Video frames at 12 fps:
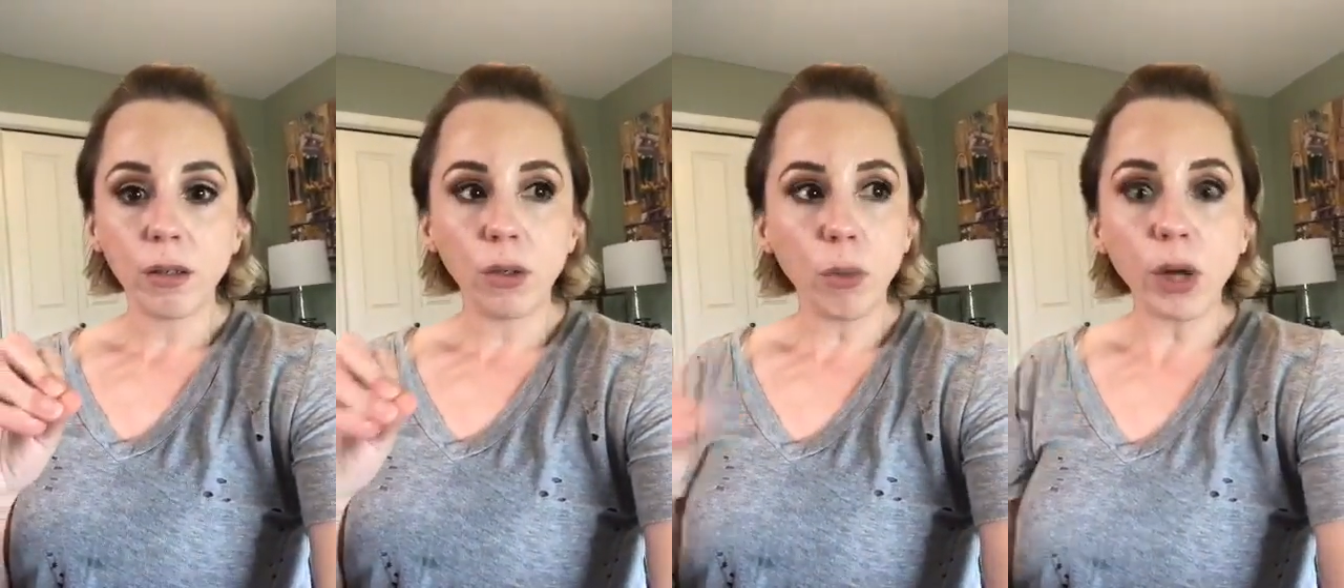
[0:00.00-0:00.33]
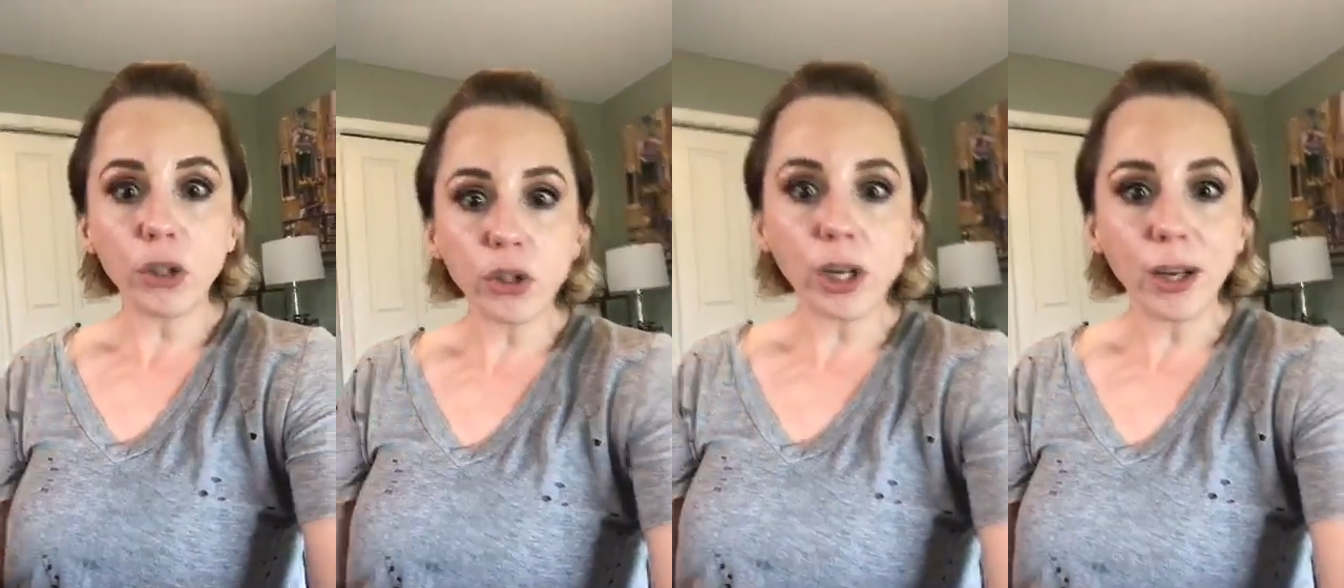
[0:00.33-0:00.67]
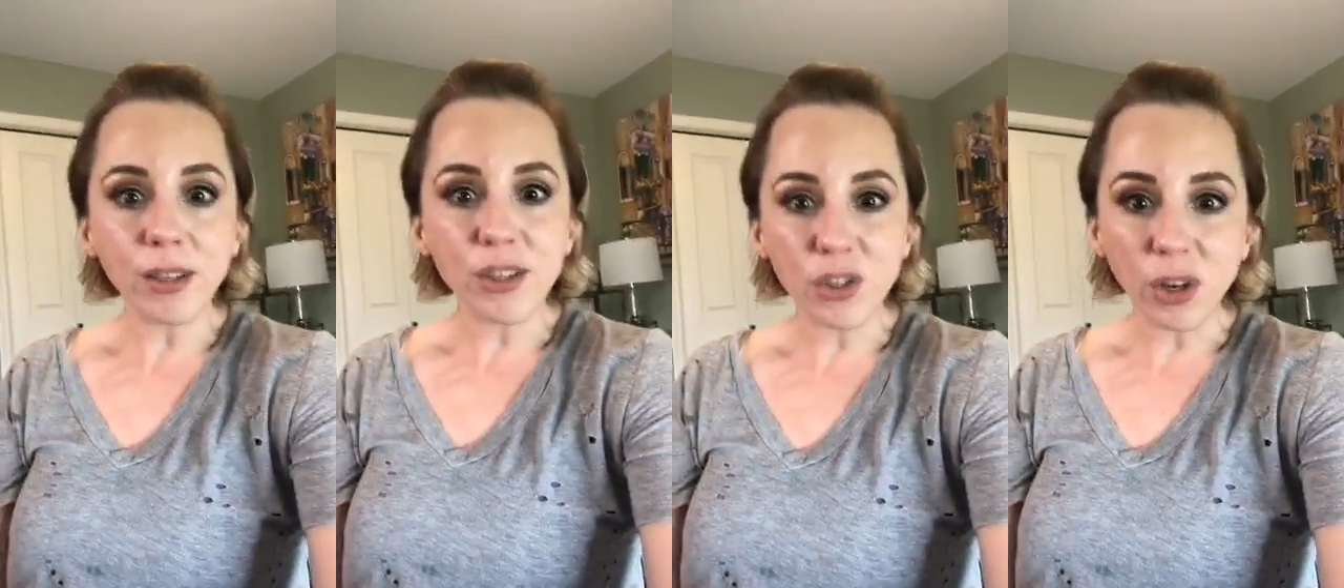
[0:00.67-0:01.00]
You watch your
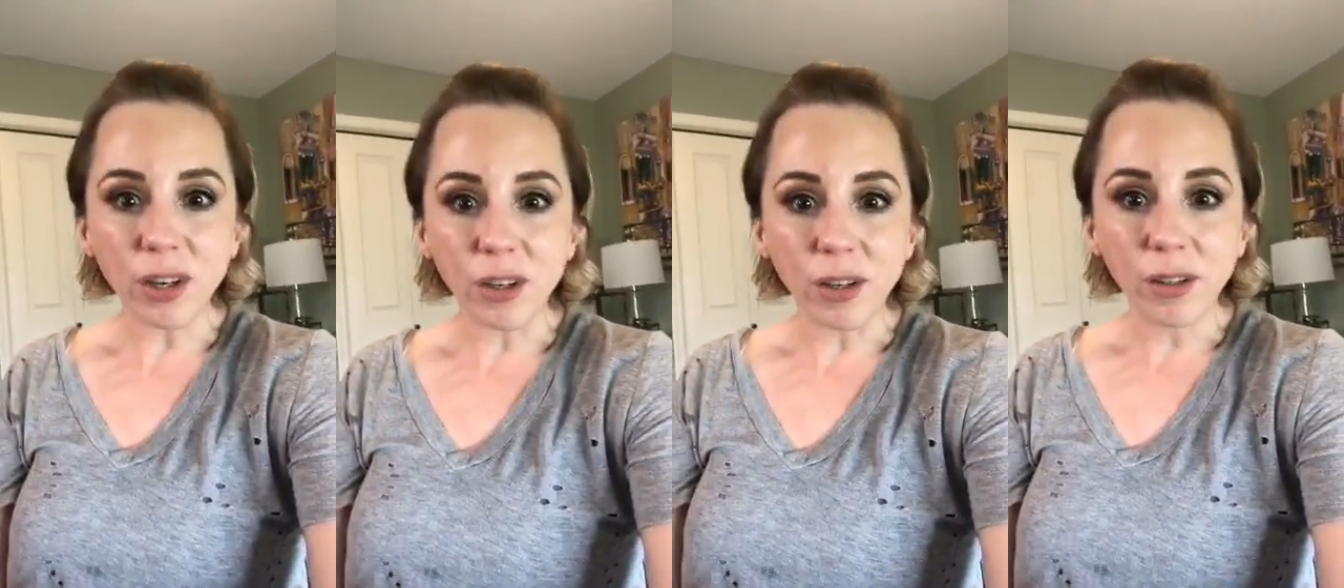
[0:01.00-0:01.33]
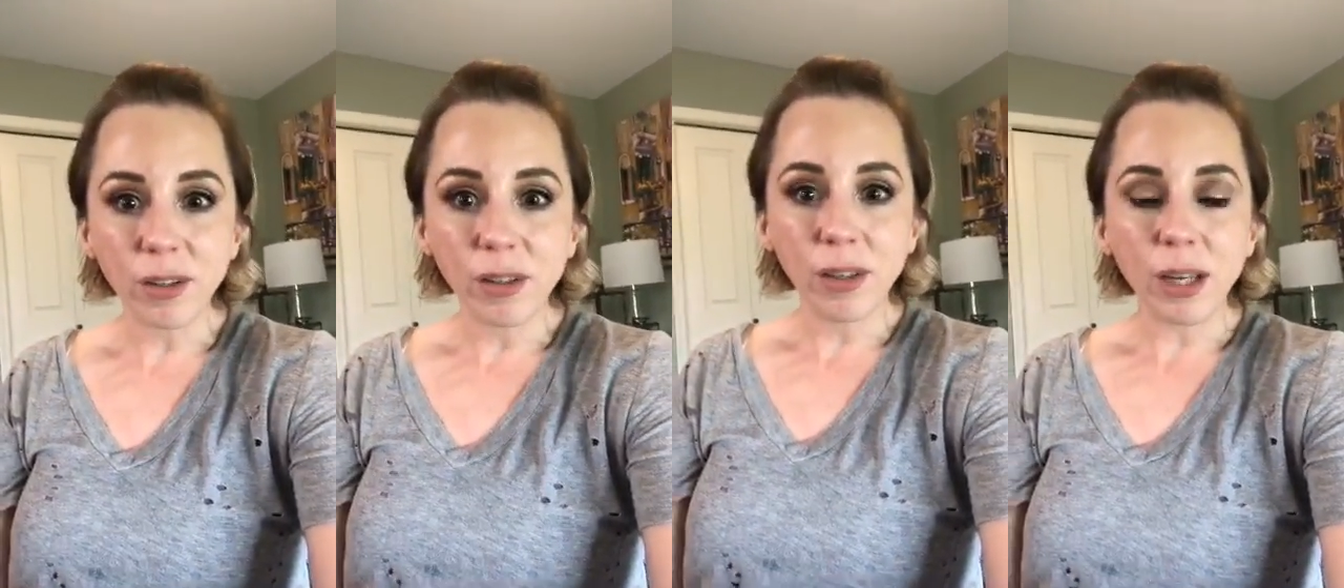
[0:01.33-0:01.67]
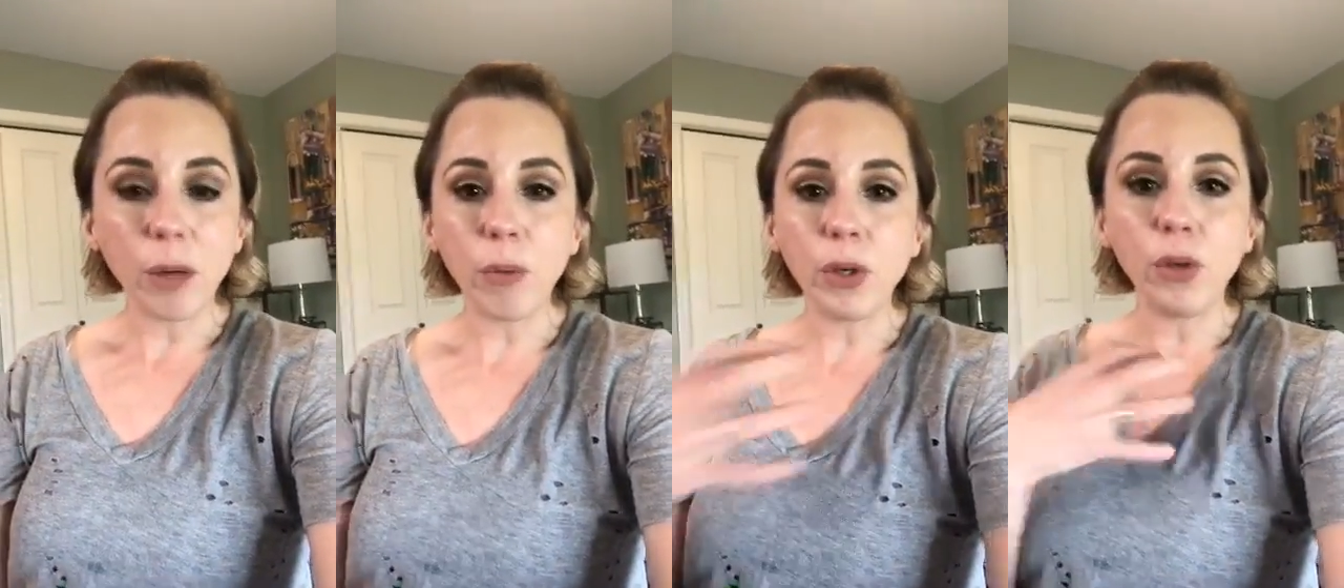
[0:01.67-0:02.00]
child struggle.
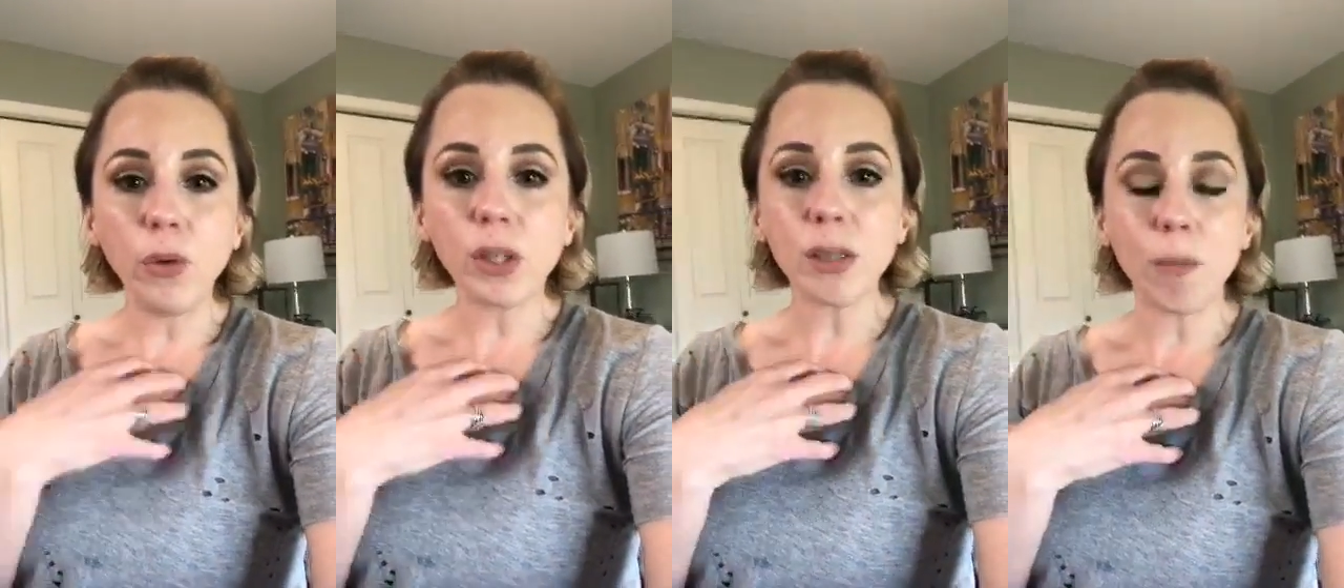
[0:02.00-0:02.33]
And when you as a